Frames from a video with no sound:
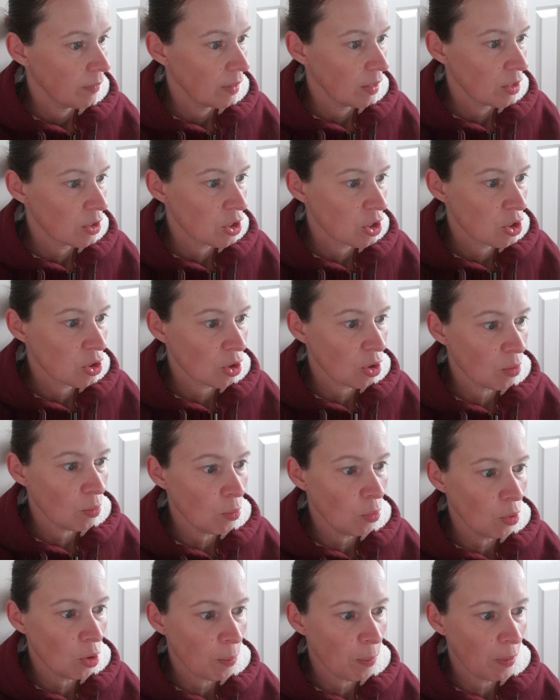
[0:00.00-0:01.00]
she took a
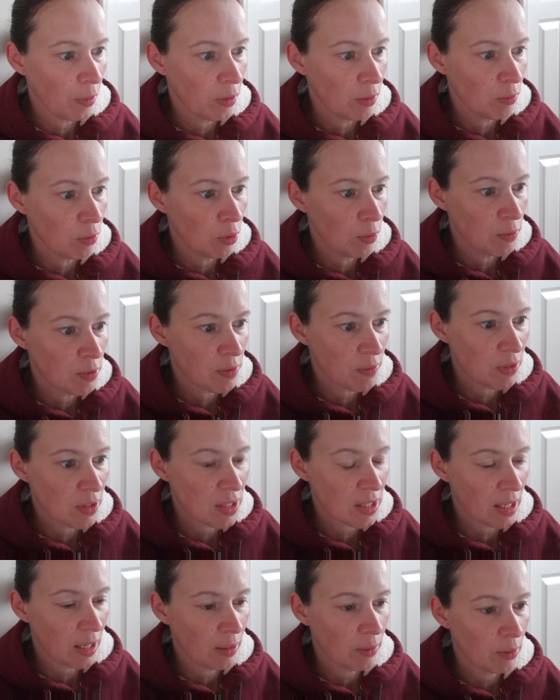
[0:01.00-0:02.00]
walk upon the roofs of the
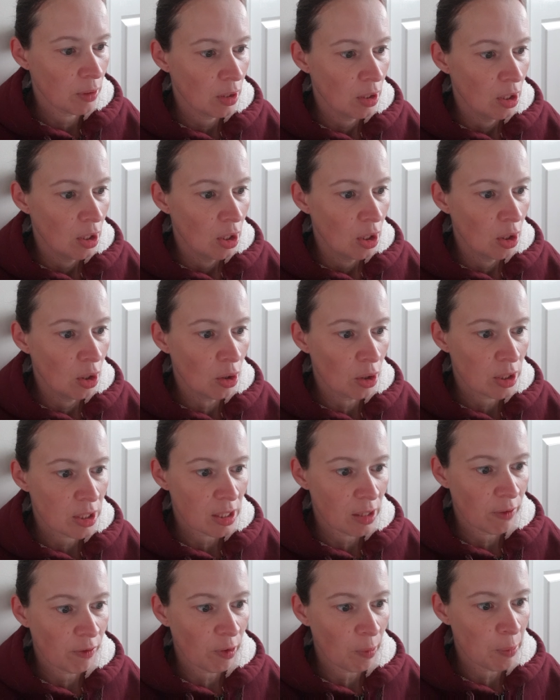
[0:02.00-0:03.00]
town, looked
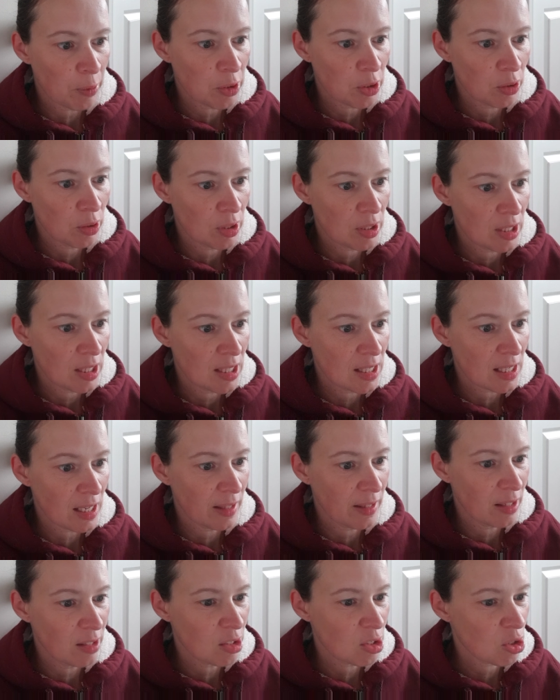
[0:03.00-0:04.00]
out for opportunities,
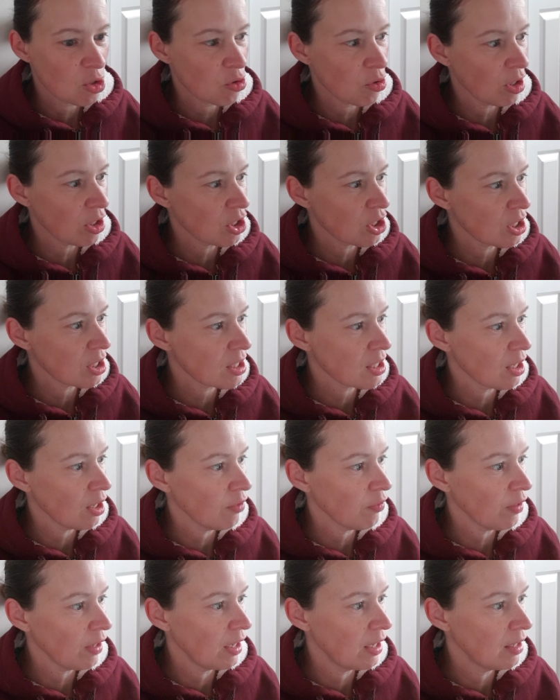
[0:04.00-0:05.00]
and then stretched
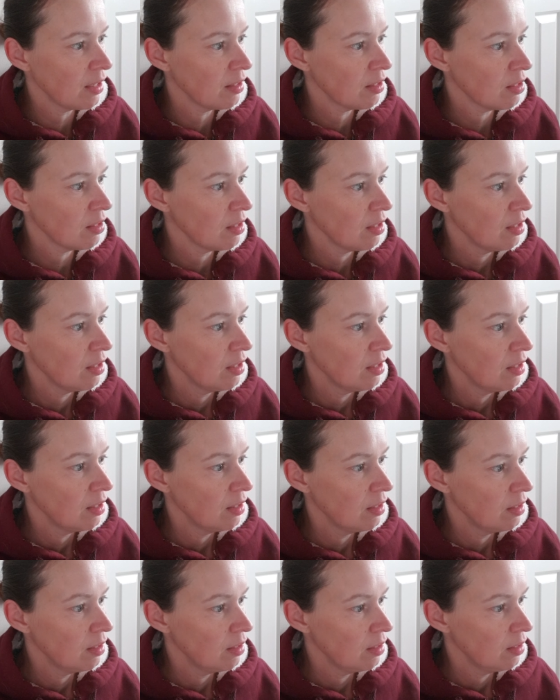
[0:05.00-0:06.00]
herself in
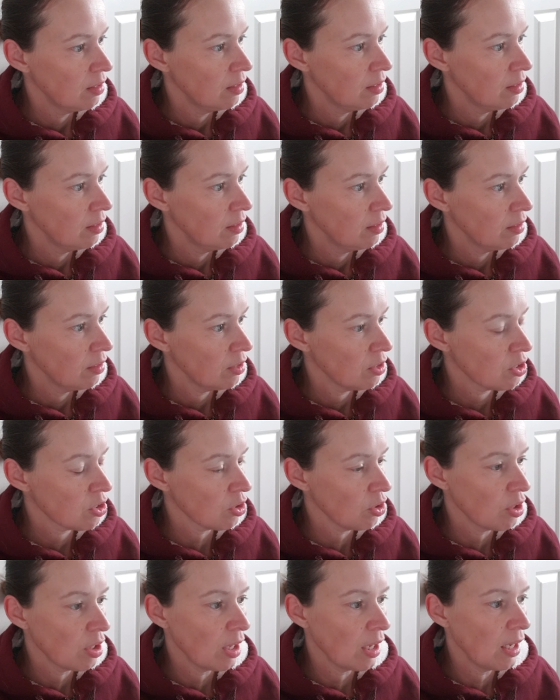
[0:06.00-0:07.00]
the
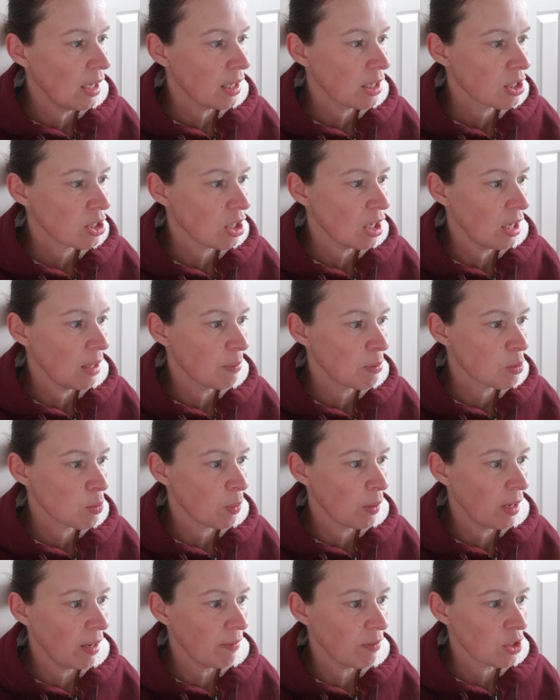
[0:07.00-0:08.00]
sun and licked her lips
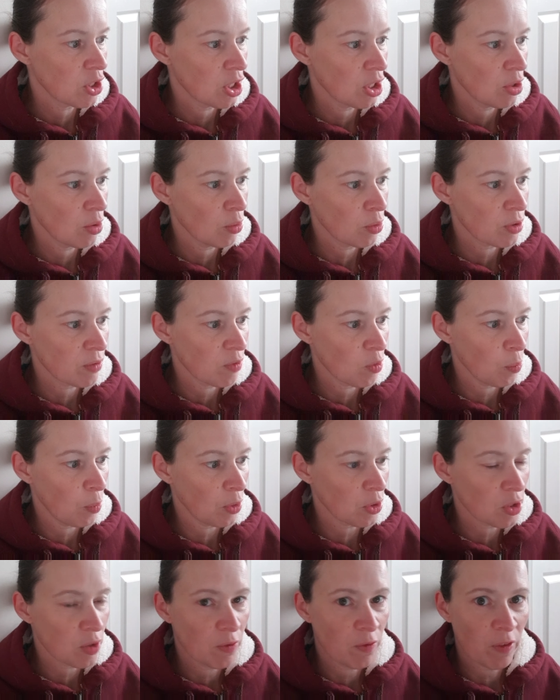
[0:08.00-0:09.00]
whenever she thought of the
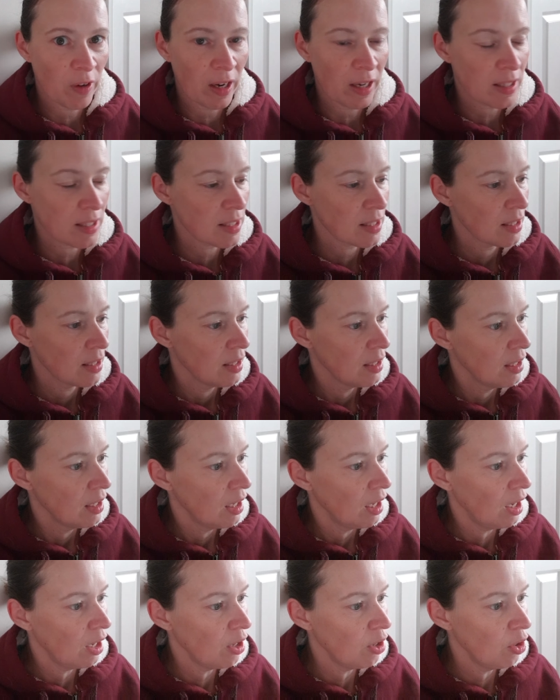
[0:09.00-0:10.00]
pot of fat,
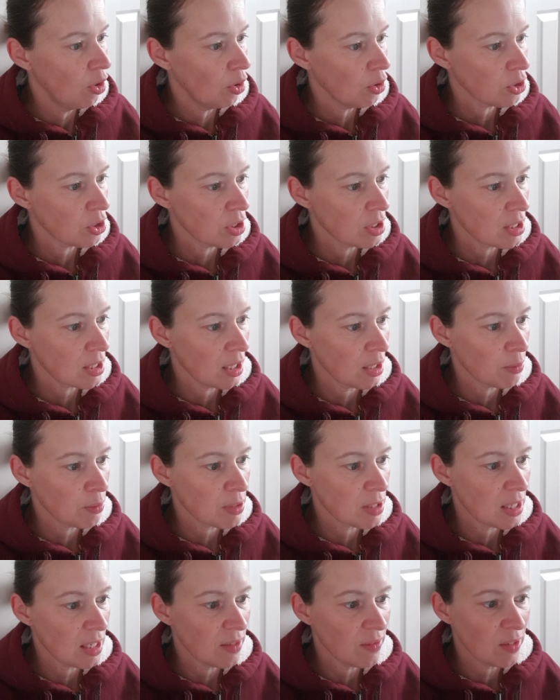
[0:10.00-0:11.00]
and not until it
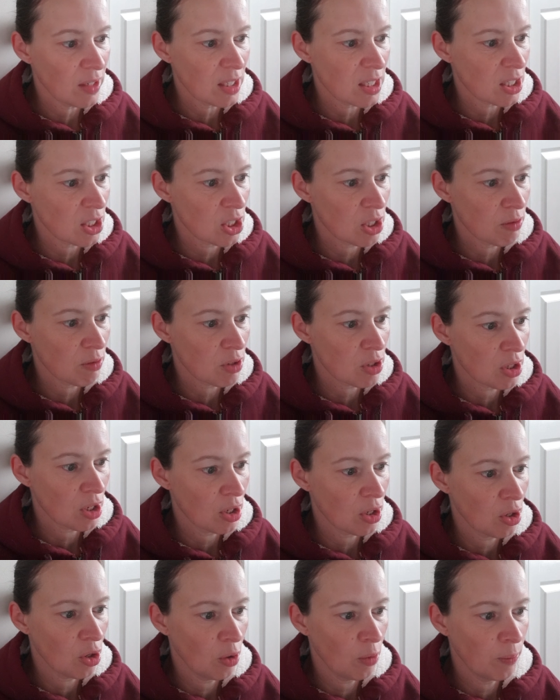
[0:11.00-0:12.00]
was evening did she
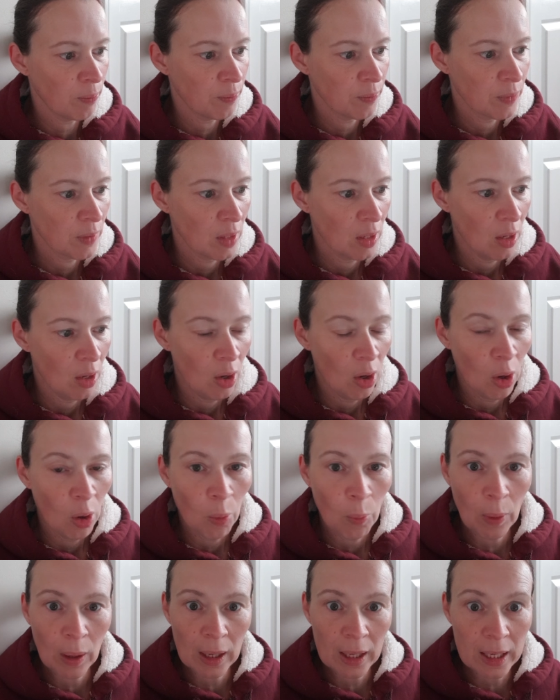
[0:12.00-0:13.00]
return home.
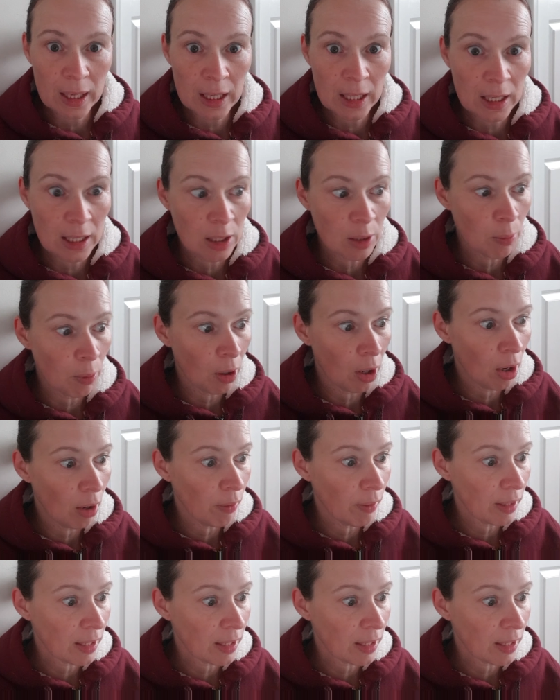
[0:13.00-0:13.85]
Well, here you are